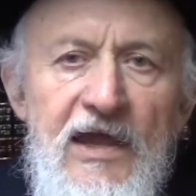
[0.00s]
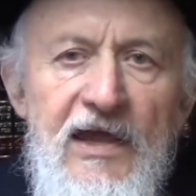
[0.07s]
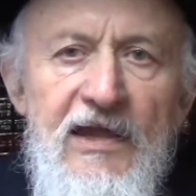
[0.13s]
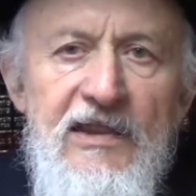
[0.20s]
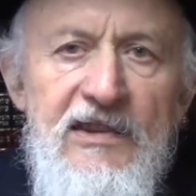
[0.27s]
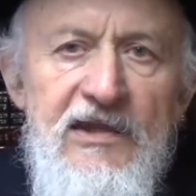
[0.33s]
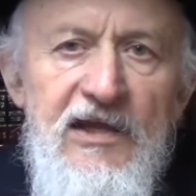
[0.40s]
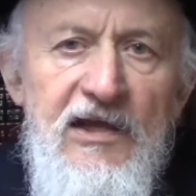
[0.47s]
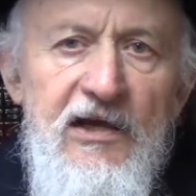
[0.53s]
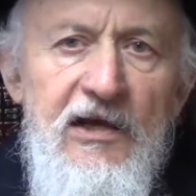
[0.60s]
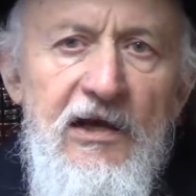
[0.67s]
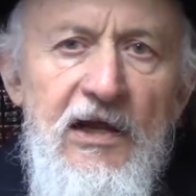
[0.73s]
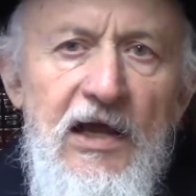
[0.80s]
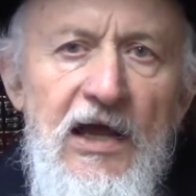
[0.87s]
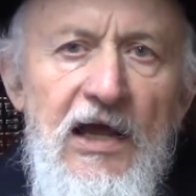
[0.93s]
and
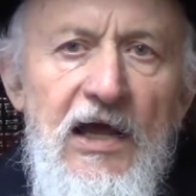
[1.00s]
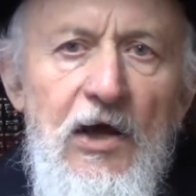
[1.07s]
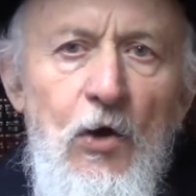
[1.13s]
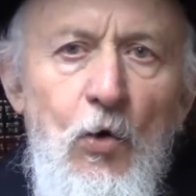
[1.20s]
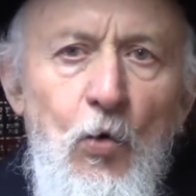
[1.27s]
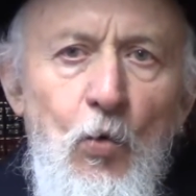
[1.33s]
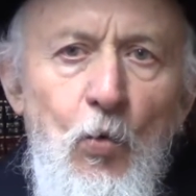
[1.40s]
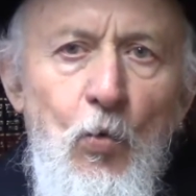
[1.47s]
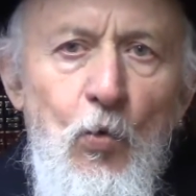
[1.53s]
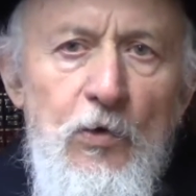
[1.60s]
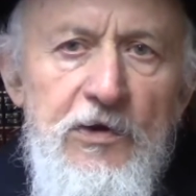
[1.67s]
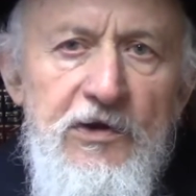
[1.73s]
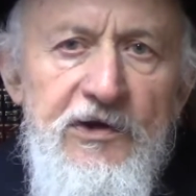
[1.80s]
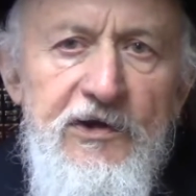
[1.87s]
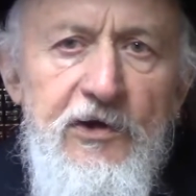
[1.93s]
then how
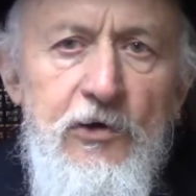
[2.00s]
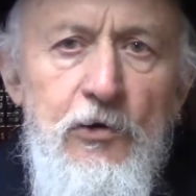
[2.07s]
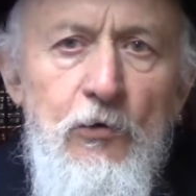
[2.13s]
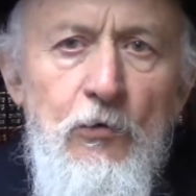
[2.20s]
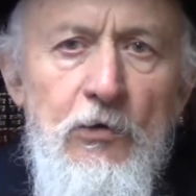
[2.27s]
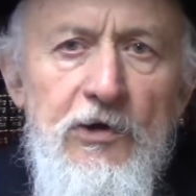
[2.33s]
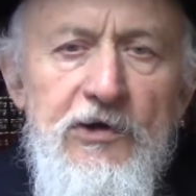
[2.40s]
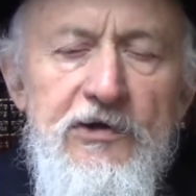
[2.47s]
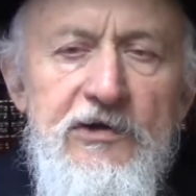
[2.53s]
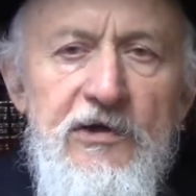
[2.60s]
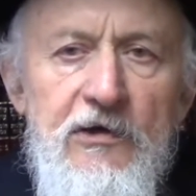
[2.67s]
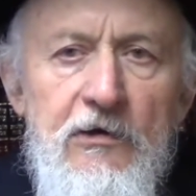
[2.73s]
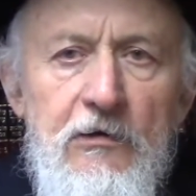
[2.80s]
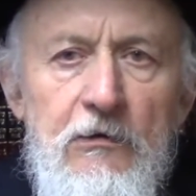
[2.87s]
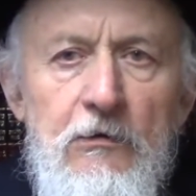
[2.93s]
the
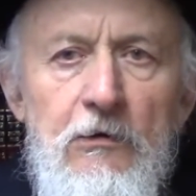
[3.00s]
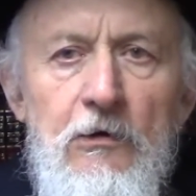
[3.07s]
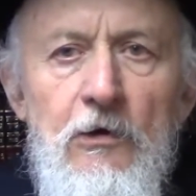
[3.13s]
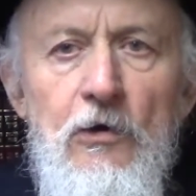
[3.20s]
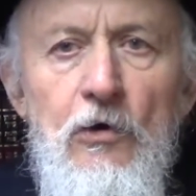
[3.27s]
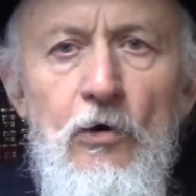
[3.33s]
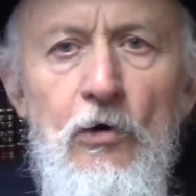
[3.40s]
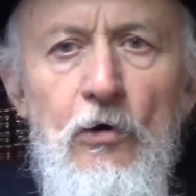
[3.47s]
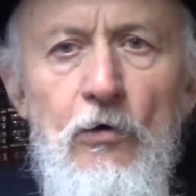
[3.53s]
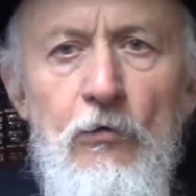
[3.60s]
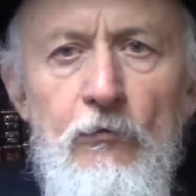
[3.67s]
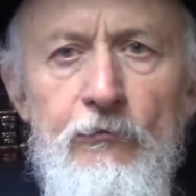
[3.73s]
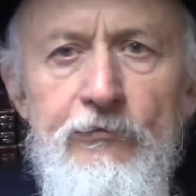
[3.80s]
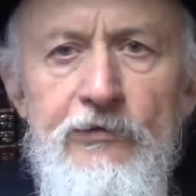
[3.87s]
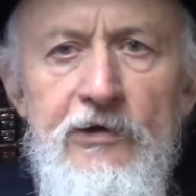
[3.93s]
curator
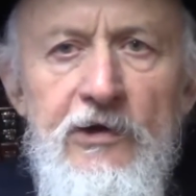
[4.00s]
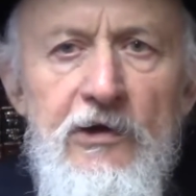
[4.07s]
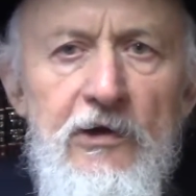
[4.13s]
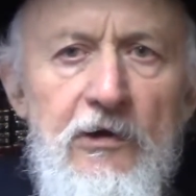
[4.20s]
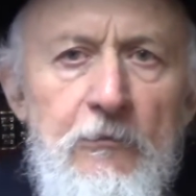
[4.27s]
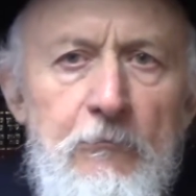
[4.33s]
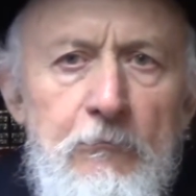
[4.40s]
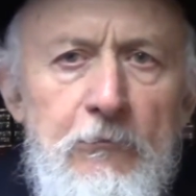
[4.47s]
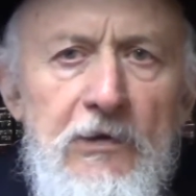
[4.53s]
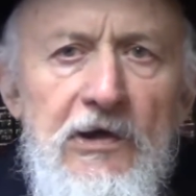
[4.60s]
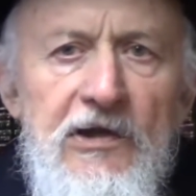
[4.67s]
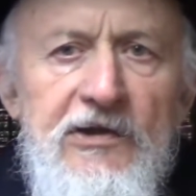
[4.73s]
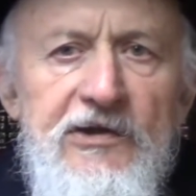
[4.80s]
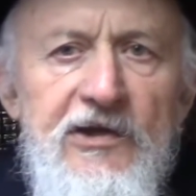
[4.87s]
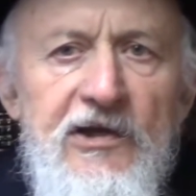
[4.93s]
of the
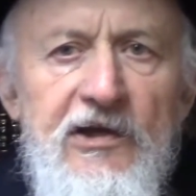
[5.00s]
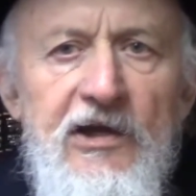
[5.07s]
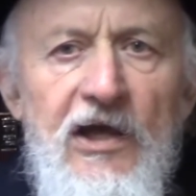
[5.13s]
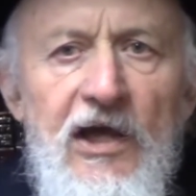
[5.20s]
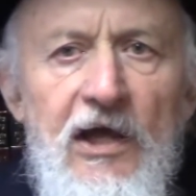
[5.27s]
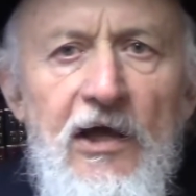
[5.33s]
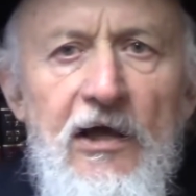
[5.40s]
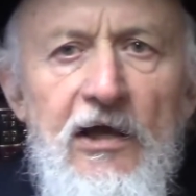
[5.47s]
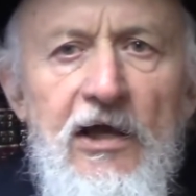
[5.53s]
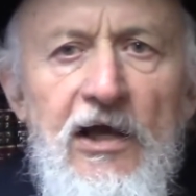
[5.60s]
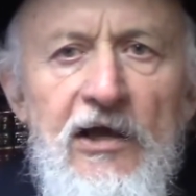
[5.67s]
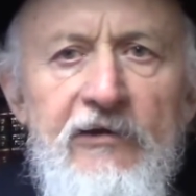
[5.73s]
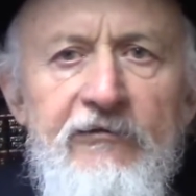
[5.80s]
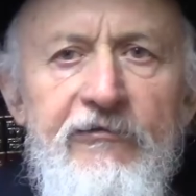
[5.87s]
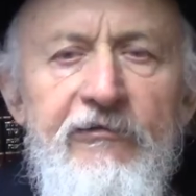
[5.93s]
military
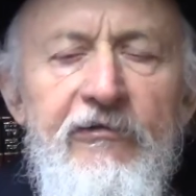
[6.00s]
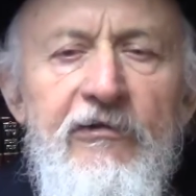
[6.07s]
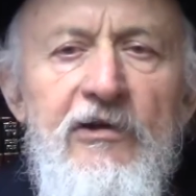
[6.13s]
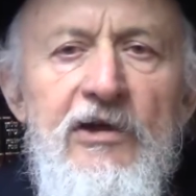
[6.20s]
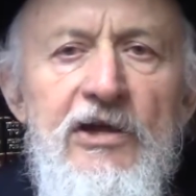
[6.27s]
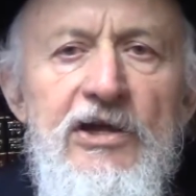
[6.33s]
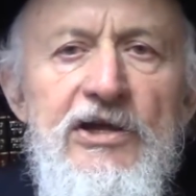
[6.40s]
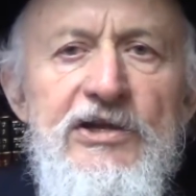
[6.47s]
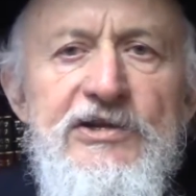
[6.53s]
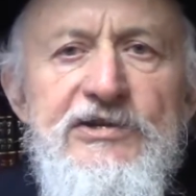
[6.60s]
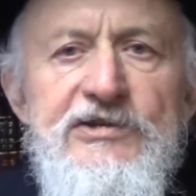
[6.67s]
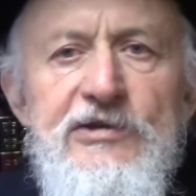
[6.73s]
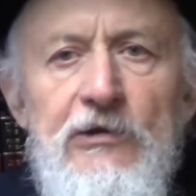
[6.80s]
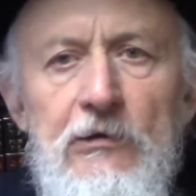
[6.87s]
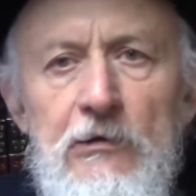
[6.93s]
archive
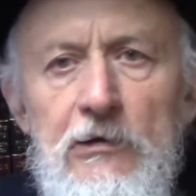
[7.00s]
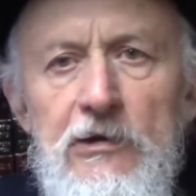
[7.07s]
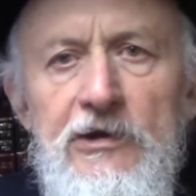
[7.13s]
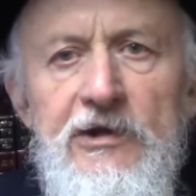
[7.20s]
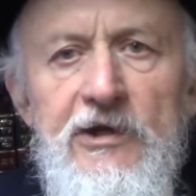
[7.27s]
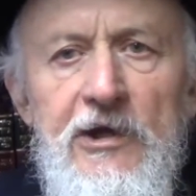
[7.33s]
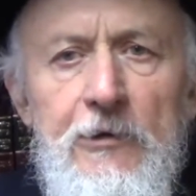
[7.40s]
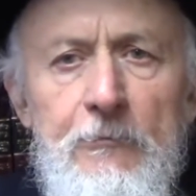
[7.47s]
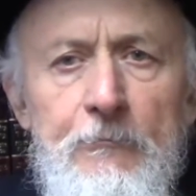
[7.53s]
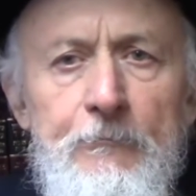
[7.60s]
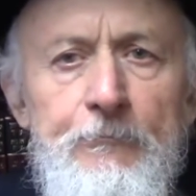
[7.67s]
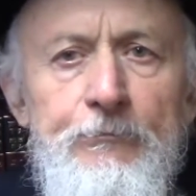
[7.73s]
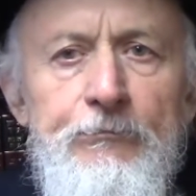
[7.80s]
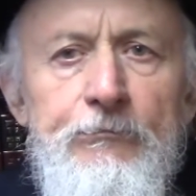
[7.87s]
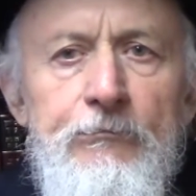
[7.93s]
sold them
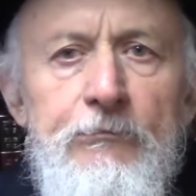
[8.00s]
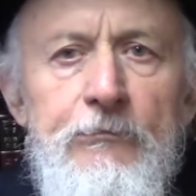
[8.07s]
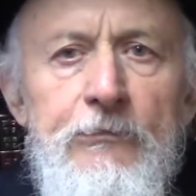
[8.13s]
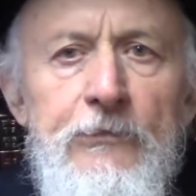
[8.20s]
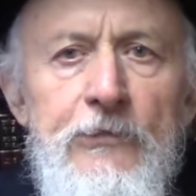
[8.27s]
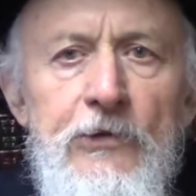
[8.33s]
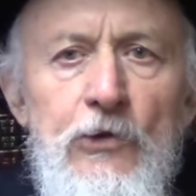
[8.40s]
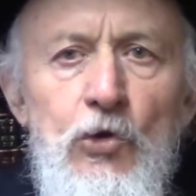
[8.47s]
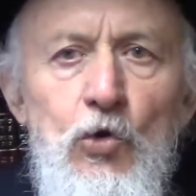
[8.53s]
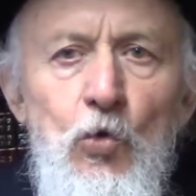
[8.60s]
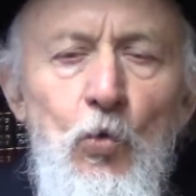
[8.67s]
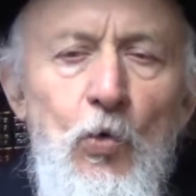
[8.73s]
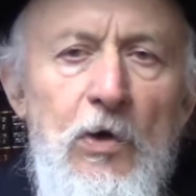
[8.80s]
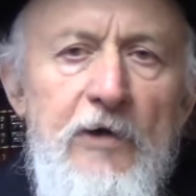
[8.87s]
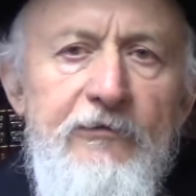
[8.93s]
to
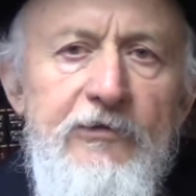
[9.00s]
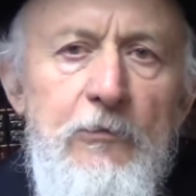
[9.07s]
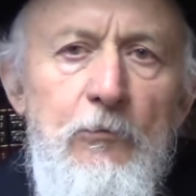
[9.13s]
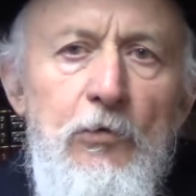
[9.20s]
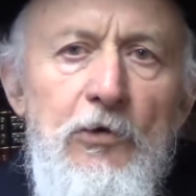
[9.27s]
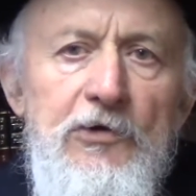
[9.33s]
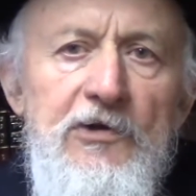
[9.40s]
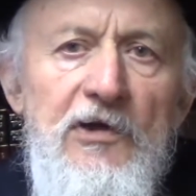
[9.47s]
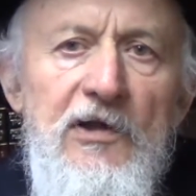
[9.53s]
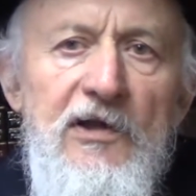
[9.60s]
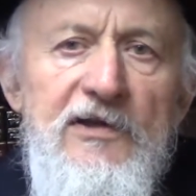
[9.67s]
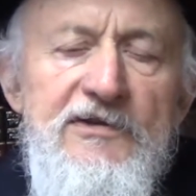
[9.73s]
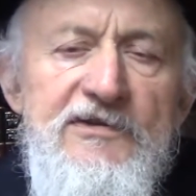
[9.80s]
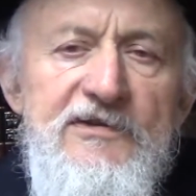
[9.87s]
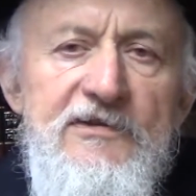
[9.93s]
one of the book
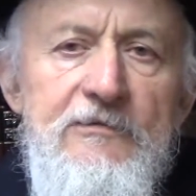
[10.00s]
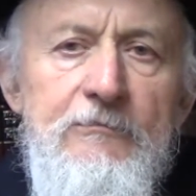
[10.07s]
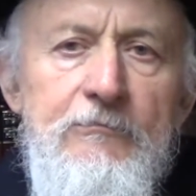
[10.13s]
dealers,